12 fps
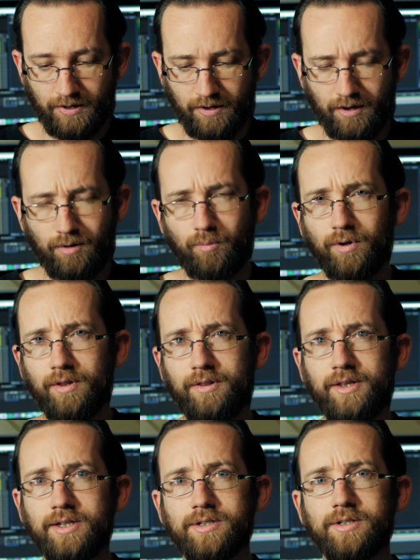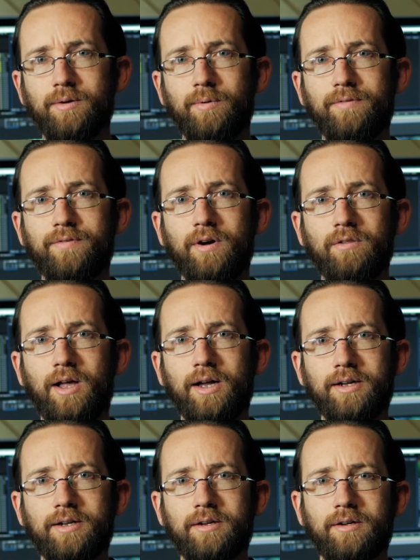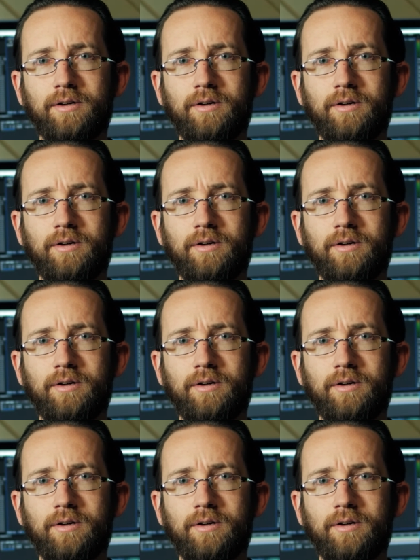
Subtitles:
One of the things that we felt like